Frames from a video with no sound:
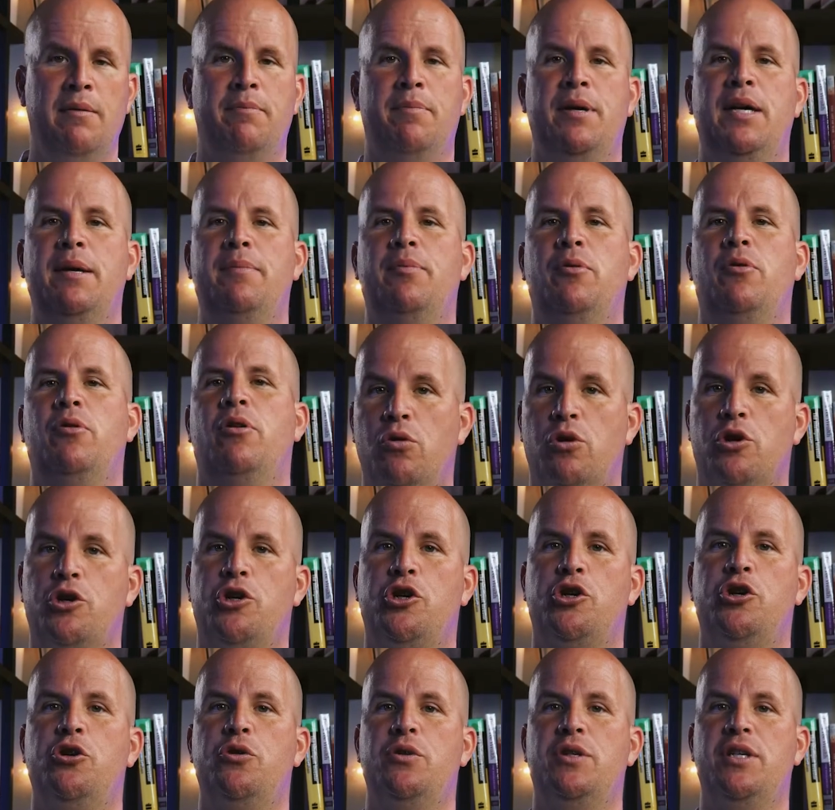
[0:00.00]
People who are
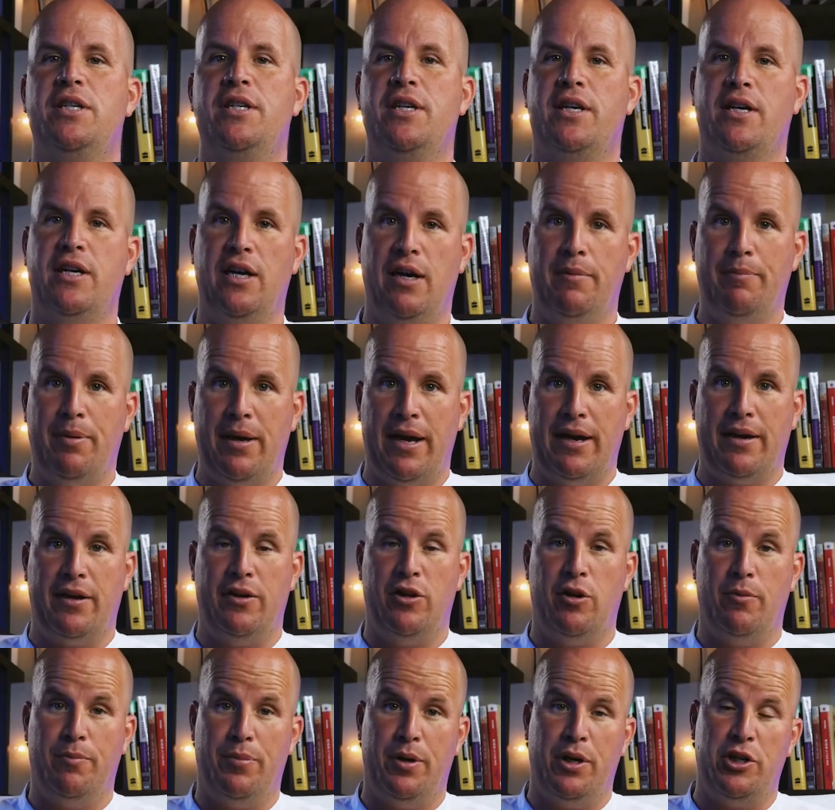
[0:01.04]
choosing to cut back
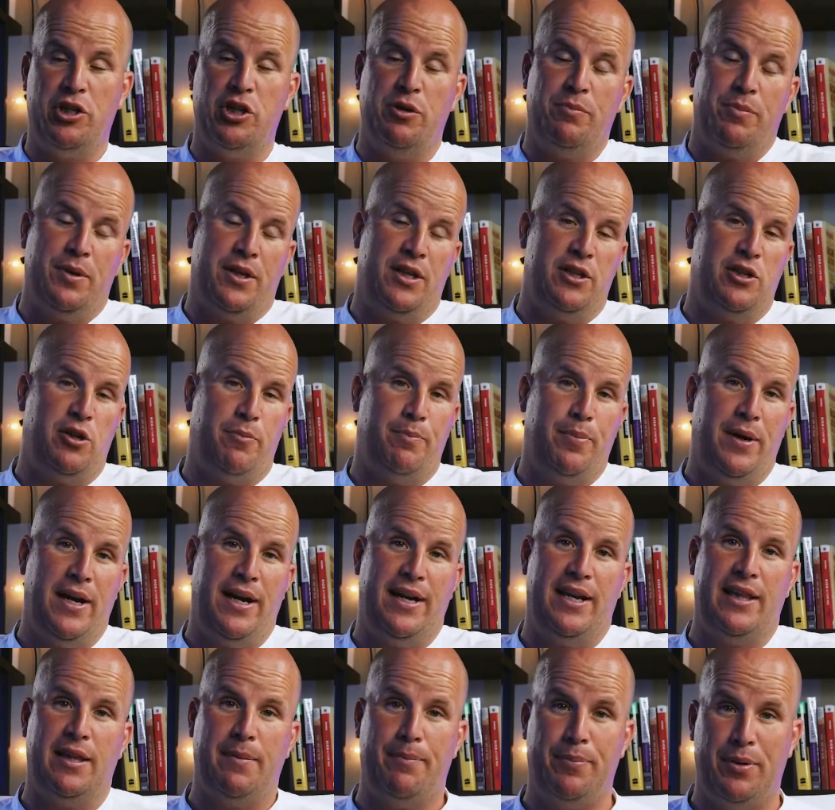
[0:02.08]
on their budget because they're
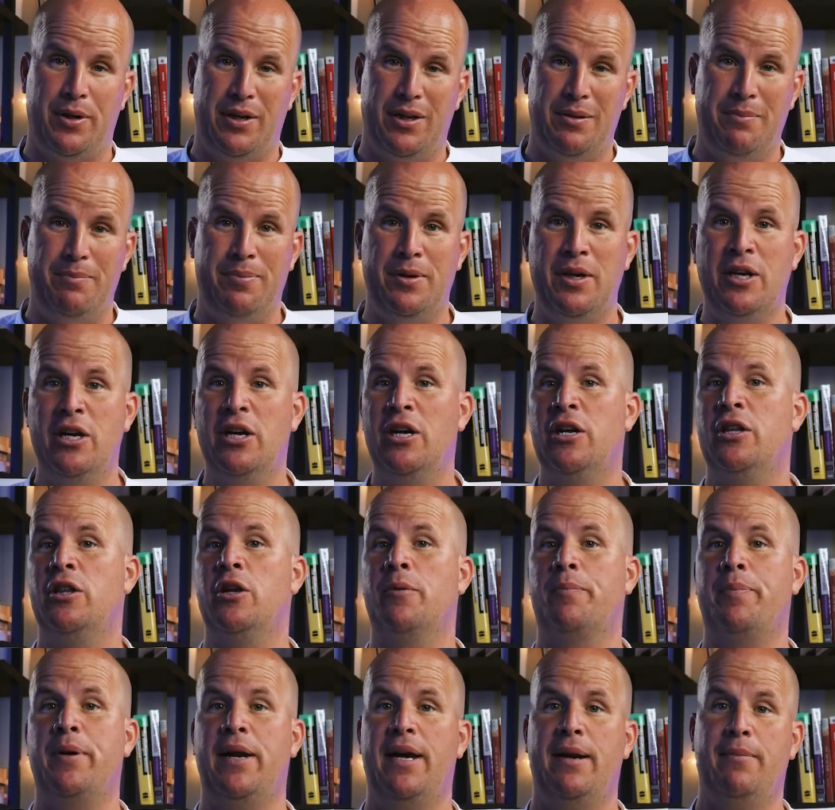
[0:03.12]
paying at the pump,
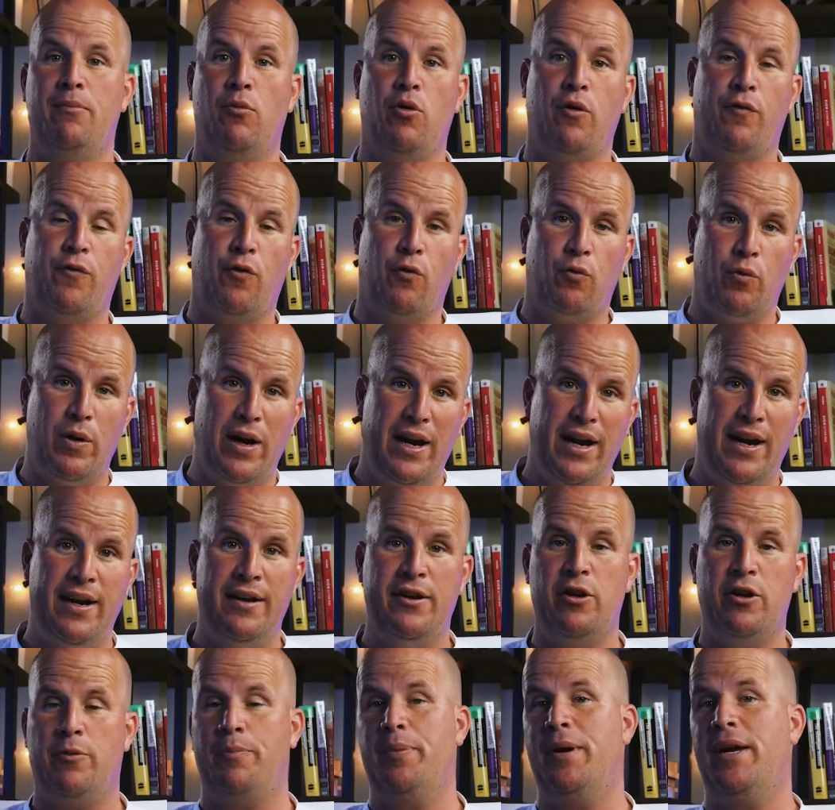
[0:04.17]
they're paying more for
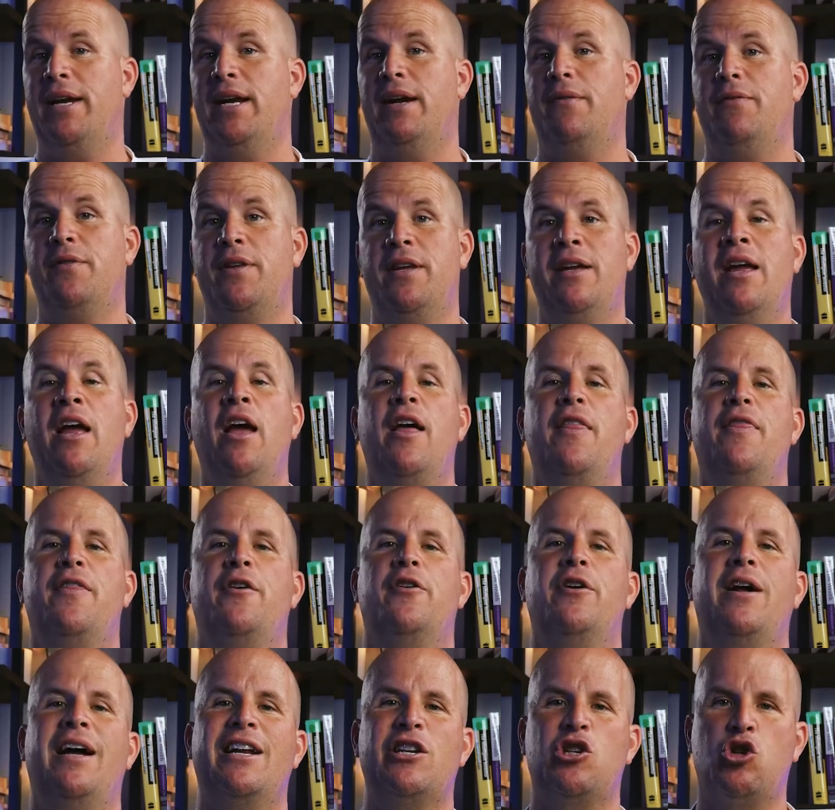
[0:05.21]
rent, they're paying everything, they're
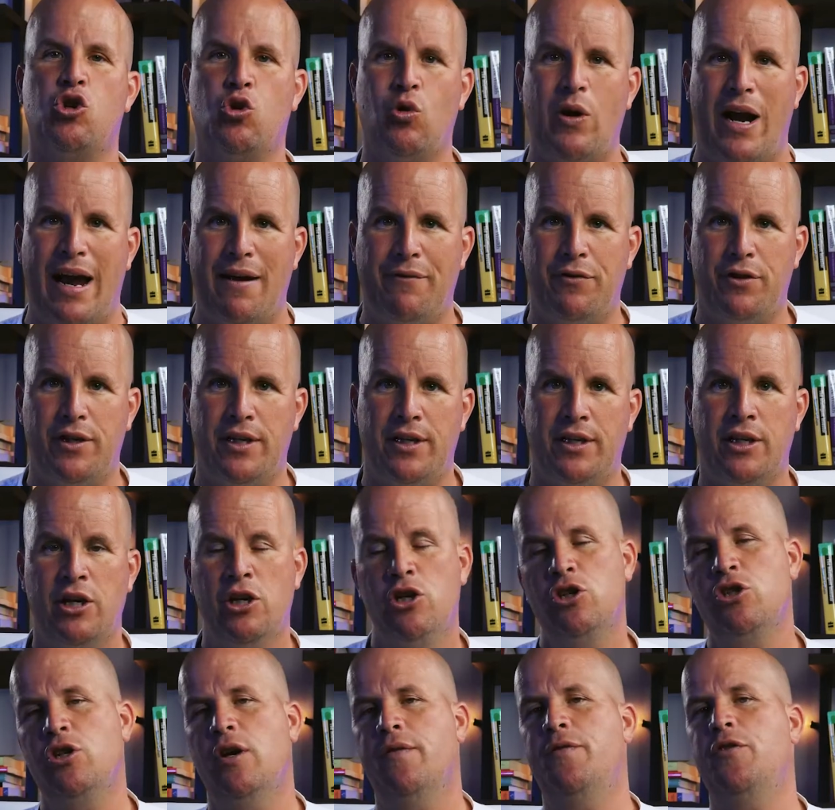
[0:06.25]
not traveling.
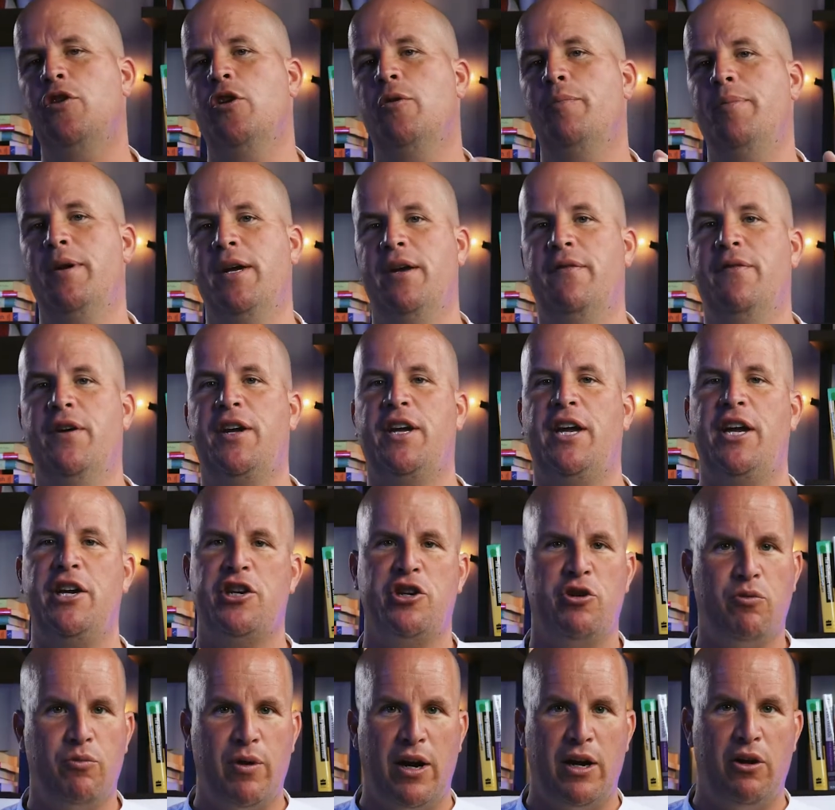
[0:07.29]
So if you're a big
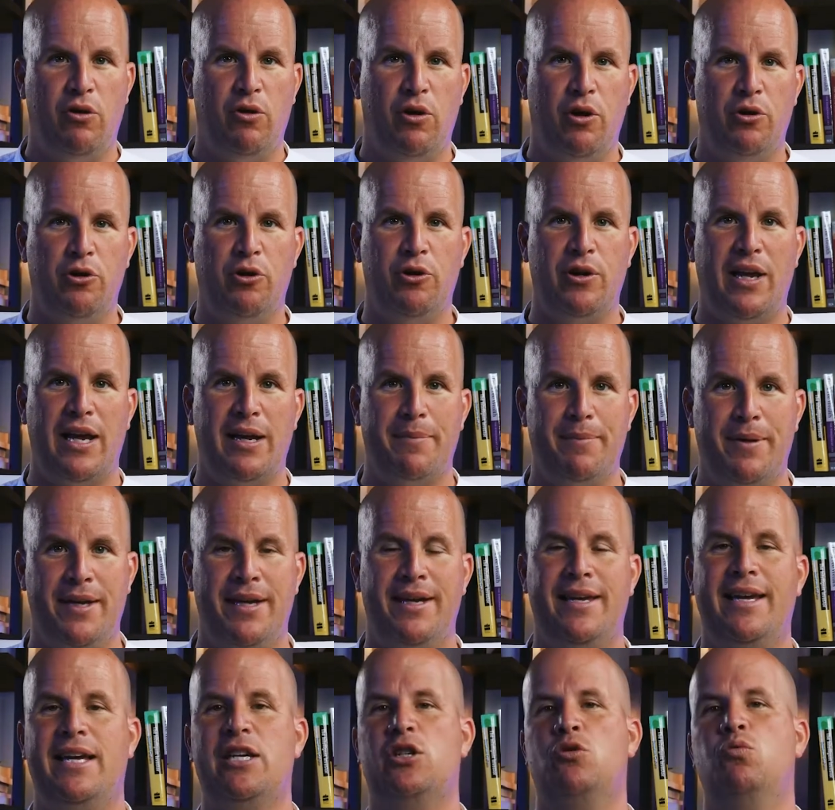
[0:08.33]
vacation rental owner like me,
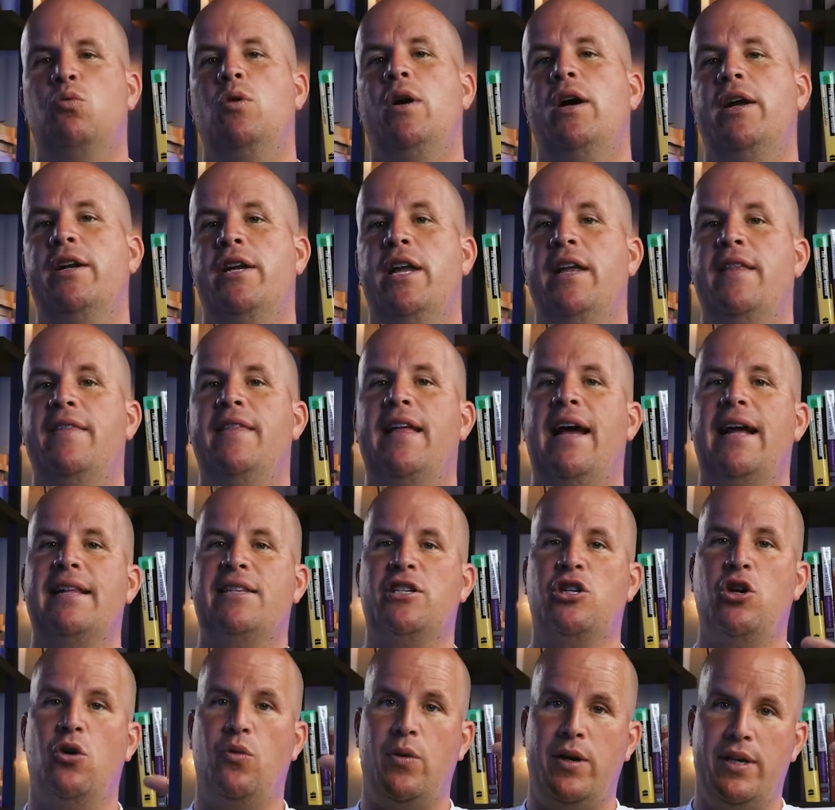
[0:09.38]
guess what? That's
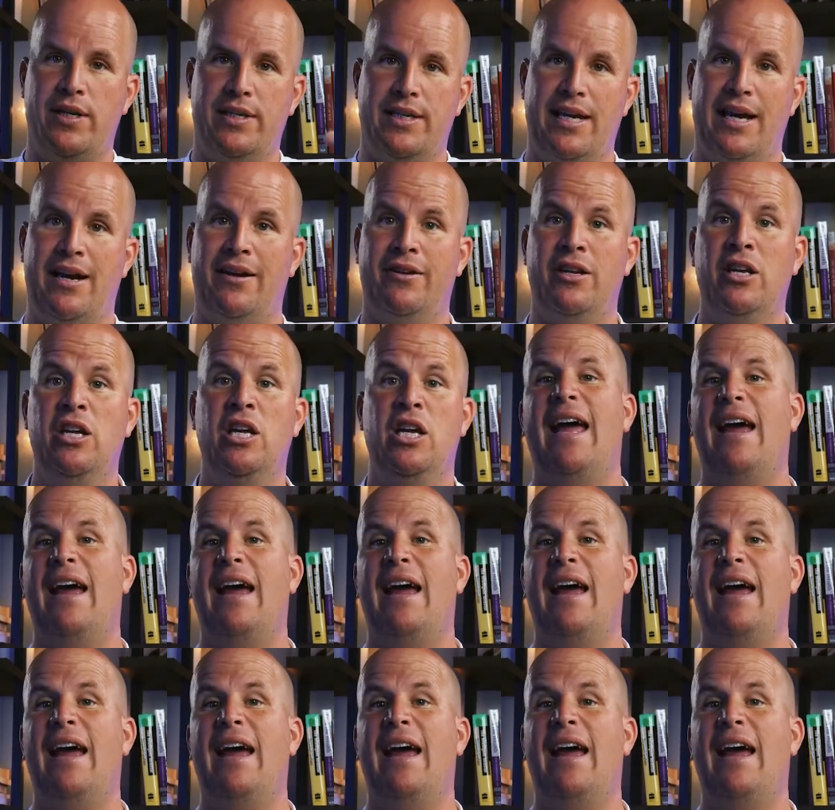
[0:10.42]
going down.